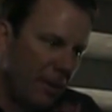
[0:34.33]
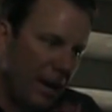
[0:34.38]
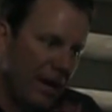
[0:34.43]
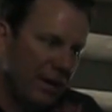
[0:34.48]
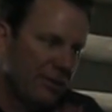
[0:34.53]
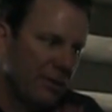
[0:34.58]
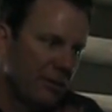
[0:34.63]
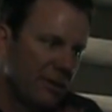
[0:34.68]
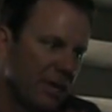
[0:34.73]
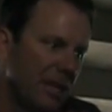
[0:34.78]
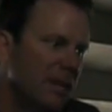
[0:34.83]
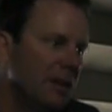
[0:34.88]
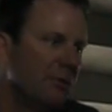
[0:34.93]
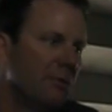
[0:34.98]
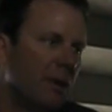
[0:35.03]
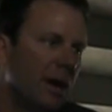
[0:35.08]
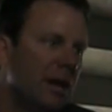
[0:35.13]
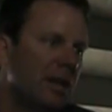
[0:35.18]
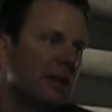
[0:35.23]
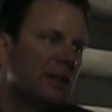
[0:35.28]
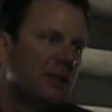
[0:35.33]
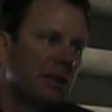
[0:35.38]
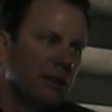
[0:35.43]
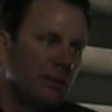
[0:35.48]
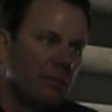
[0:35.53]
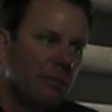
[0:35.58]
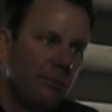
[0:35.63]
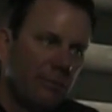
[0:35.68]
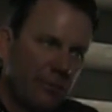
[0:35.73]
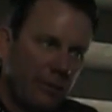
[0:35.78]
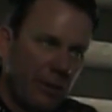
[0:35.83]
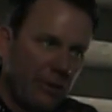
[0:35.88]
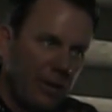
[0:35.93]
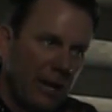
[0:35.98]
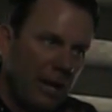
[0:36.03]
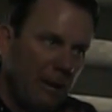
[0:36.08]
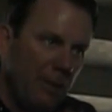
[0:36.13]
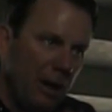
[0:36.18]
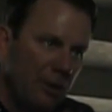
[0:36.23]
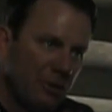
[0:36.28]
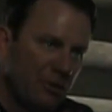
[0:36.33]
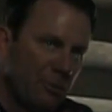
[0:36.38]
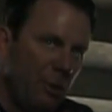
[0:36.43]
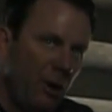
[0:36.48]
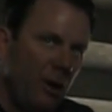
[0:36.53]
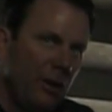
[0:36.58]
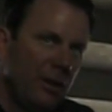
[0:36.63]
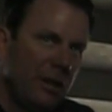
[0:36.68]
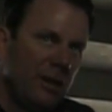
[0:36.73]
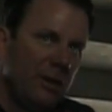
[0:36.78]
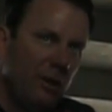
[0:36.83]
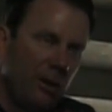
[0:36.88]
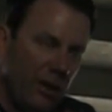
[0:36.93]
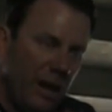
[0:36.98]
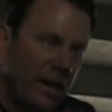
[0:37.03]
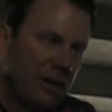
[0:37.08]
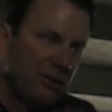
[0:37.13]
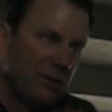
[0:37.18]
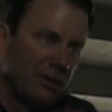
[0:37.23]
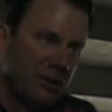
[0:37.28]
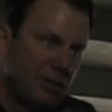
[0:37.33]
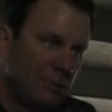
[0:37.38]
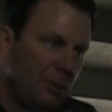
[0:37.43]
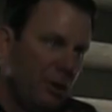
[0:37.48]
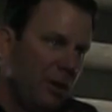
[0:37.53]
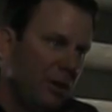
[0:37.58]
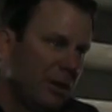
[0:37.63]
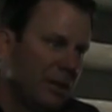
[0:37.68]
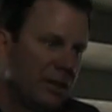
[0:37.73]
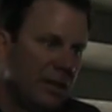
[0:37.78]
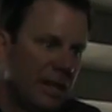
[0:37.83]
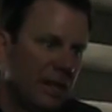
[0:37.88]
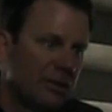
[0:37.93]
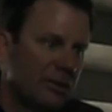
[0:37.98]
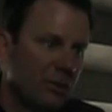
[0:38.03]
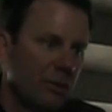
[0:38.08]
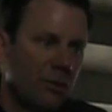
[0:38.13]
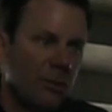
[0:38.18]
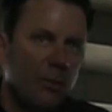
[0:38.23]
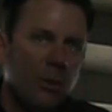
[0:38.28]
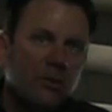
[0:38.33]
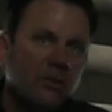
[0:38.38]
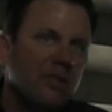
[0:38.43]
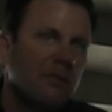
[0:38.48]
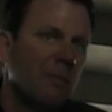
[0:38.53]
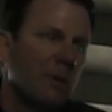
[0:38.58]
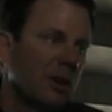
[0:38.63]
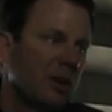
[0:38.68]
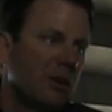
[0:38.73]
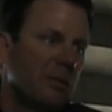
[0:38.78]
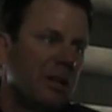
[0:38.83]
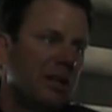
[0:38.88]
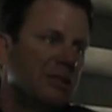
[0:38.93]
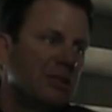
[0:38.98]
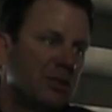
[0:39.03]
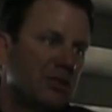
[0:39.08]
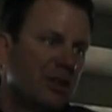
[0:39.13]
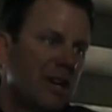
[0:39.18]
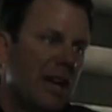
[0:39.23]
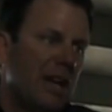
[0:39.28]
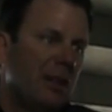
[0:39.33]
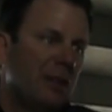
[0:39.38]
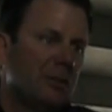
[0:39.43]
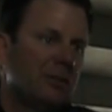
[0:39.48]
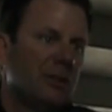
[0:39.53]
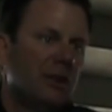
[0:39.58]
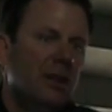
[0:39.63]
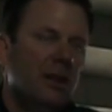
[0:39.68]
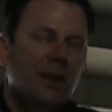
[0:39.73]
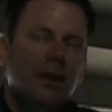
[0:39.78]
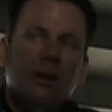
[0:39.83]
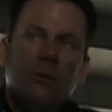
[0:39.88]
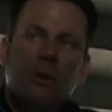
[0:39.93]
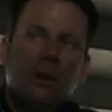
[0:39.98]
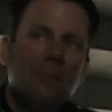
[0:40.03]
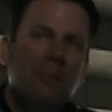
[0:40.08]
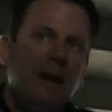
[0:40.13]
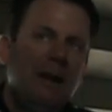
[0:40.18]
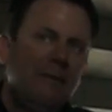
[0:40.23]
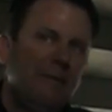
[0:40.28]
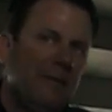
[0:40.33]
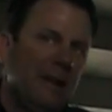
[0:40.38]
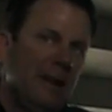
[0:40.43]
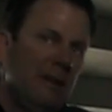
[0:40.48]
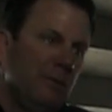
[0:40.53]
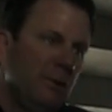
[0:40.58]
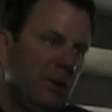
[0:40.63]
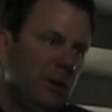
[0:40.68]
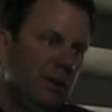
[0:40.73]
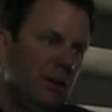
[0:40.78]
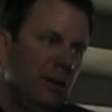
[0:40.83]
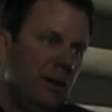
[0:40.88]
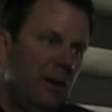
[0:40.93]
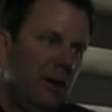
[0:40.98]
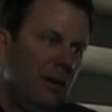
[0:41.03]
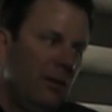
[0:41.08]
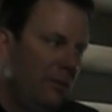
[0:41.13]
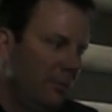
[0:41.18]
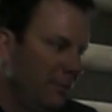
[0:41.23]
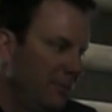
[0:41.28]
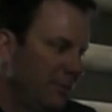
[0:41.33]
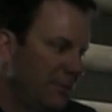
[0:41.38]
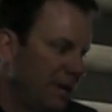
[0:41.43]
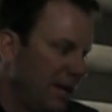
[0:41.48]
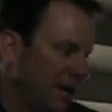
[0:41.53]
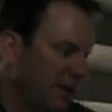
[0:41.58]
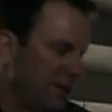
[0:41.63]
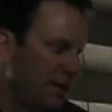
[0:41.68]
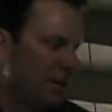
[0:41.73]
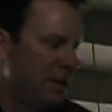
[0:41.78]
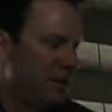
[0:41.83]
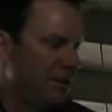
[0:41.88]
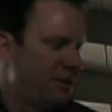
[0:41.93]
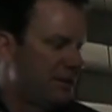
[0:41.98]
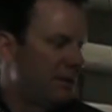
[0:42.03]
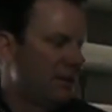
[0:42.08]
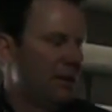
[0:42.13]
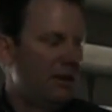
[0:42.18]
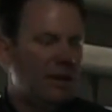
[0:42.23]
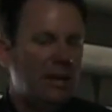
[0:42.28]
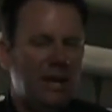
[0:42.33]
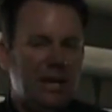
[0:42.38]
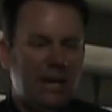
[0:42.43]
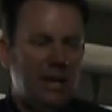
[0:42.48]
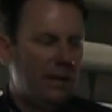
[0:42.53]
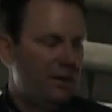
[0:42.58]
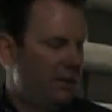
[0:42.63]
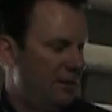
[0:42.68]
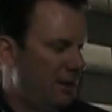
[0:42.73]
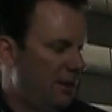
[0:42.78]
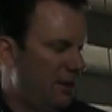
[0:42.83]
are getting ready to think about spawning, or actually spawning, and so most of them are going to be in the shallows. One of my favorite techniques in